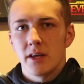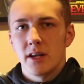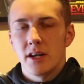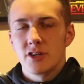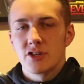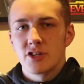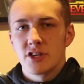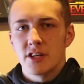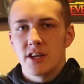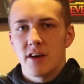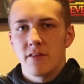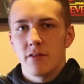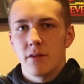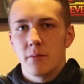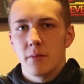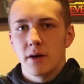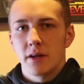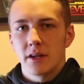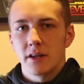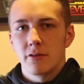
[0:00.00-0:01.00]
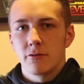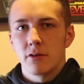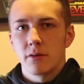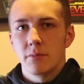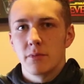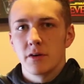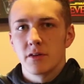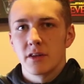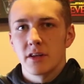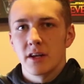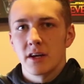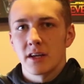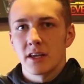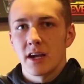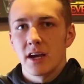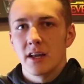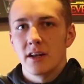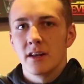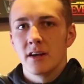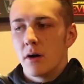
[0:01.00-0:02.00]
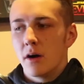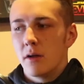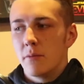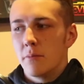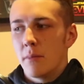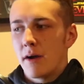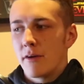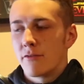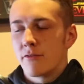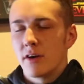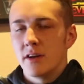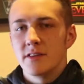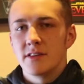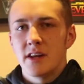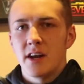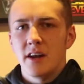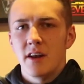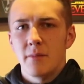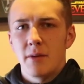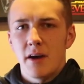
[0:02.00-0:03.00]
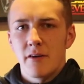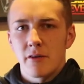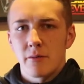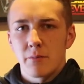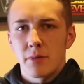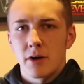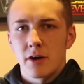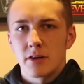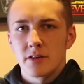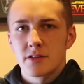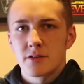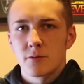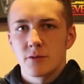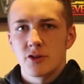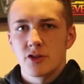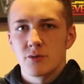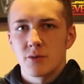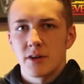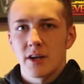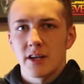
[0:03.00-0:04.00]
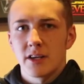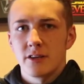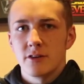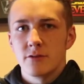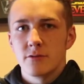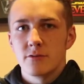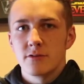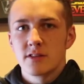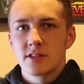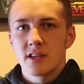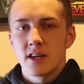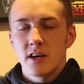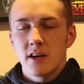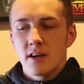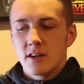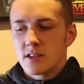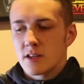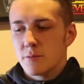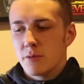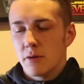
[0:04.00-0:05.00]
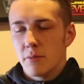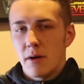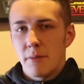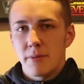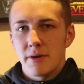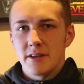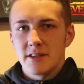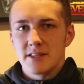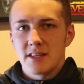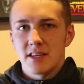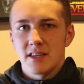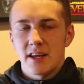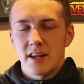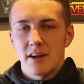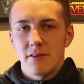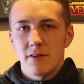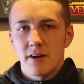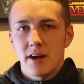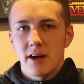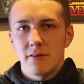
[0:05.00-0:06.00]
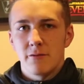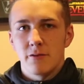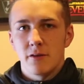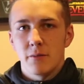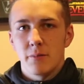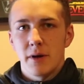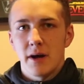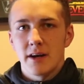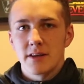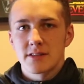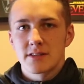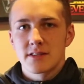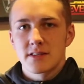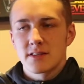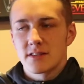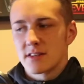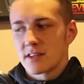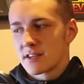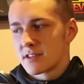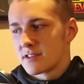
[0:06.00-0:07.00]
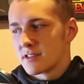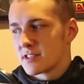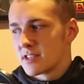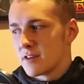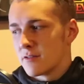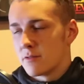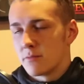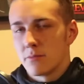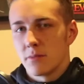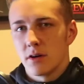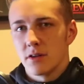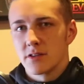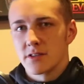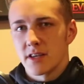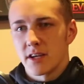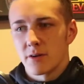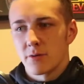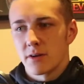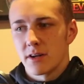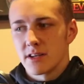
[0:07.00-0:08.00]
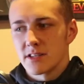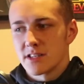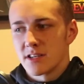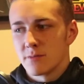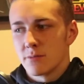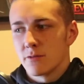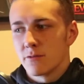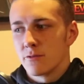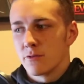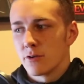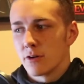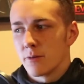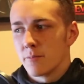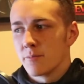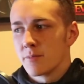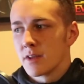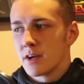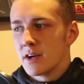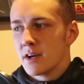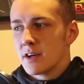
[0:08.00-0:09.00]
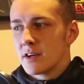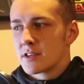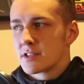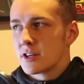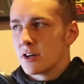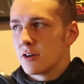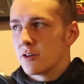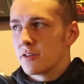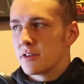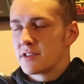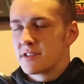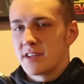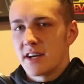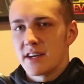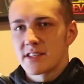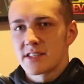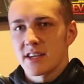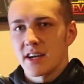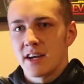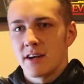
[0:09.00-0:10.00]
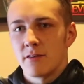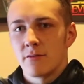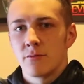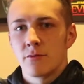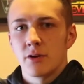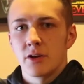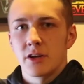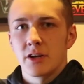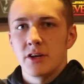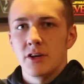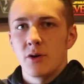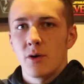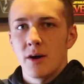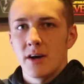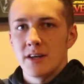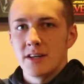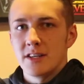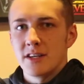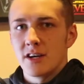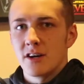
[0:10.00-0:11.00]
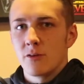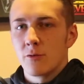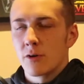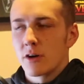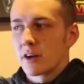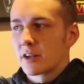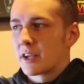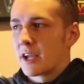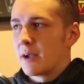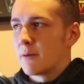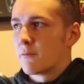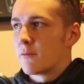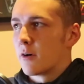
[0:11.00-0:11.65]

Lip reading: and I just didn't have the money to rebuild it again. But my friend did end up having parts, which is what I used to build my PC that I've had for the past 6 to 7 months, like what I said before. So this desk, I have really no idea where it came